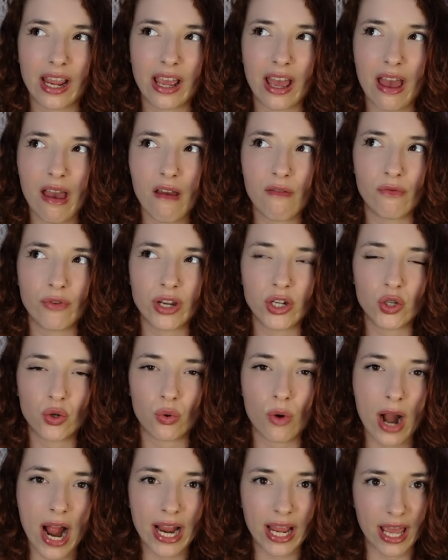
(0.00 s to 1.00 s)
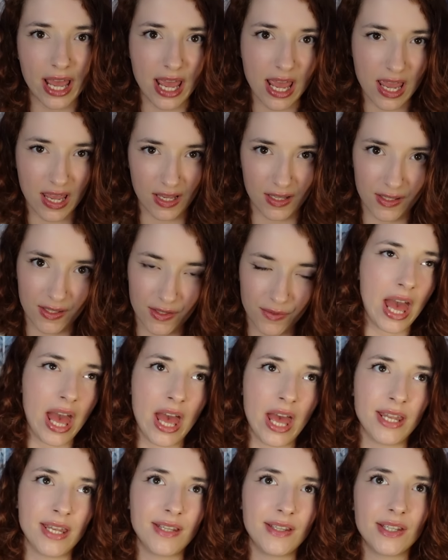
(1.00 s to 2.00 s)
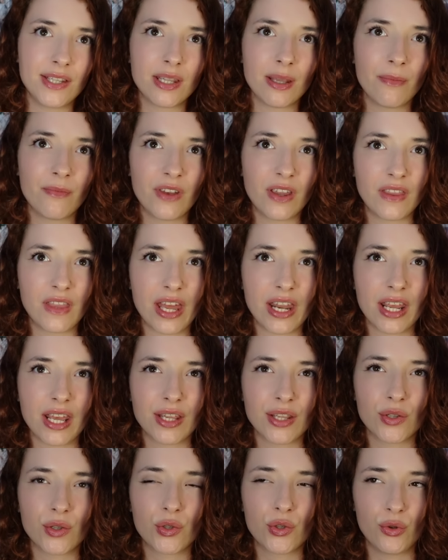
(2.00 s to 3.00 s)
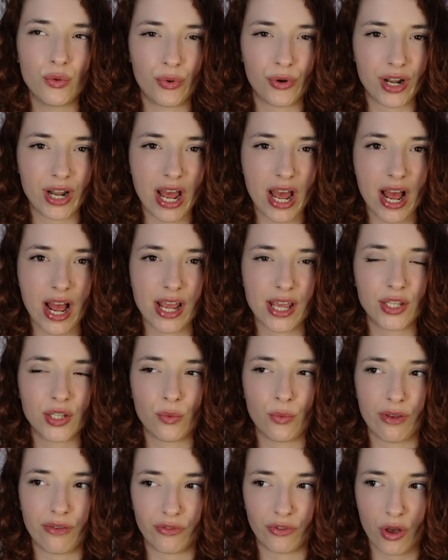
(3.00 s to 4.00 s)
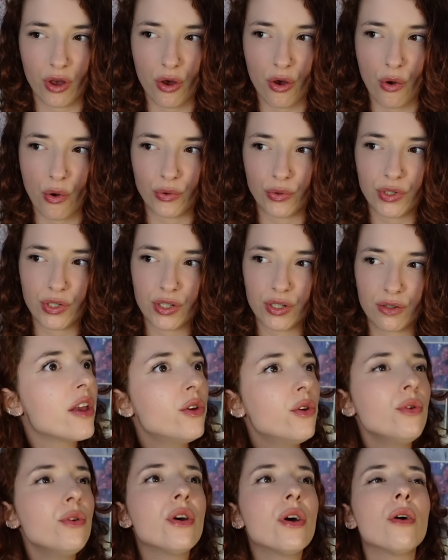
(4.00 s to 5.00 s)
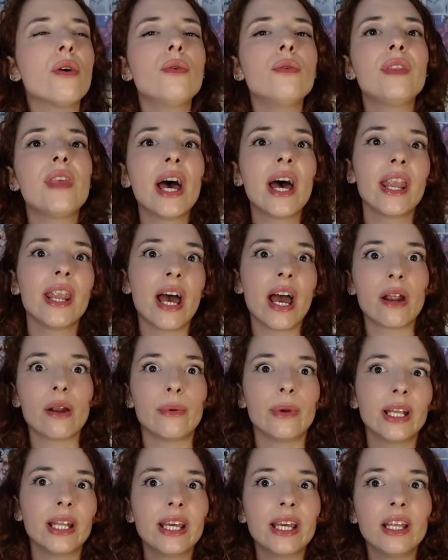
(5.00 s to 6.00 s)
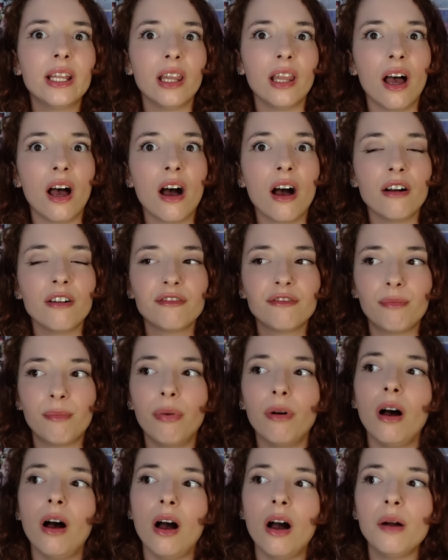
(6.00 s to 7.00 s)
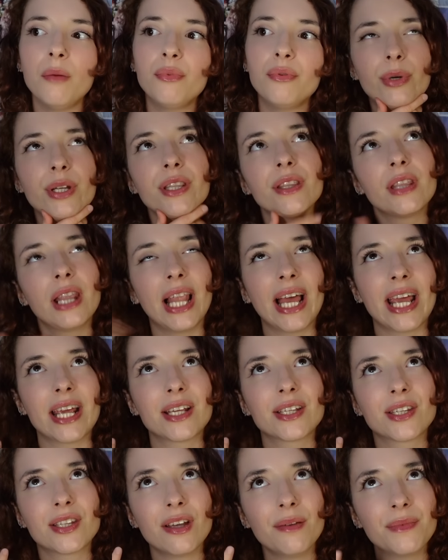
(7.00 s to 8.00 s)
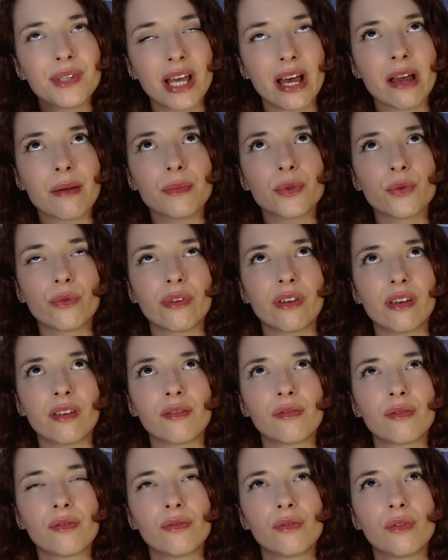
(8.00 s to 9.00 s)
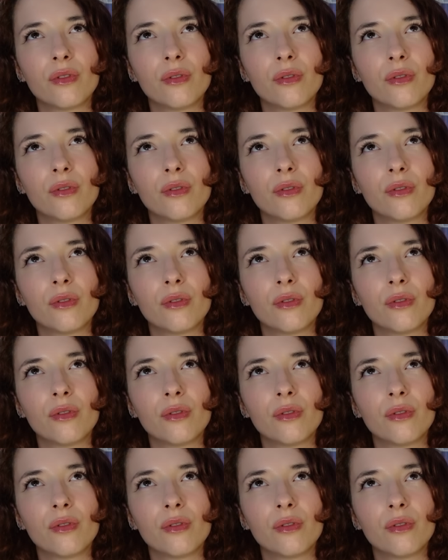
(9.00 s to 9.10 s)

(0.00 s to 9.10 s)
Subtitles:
every track is. And this is something that is super nice with Ghost. You know that I really love pop, but sometimes with